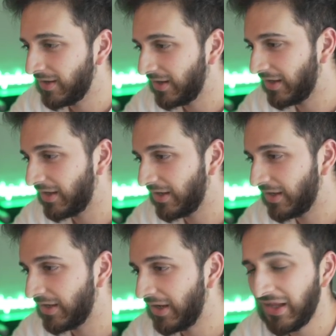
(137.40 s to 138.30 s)

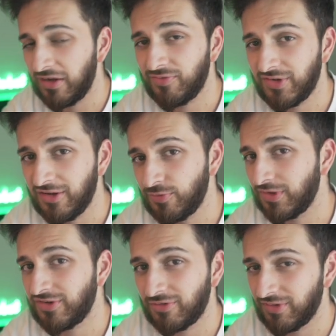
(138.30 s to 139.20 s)
NFT
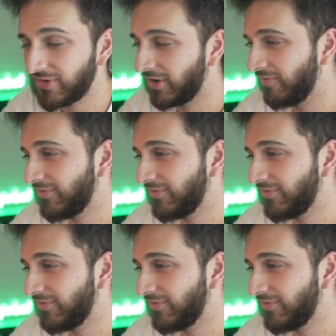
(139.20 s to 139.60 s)
Twitter has kind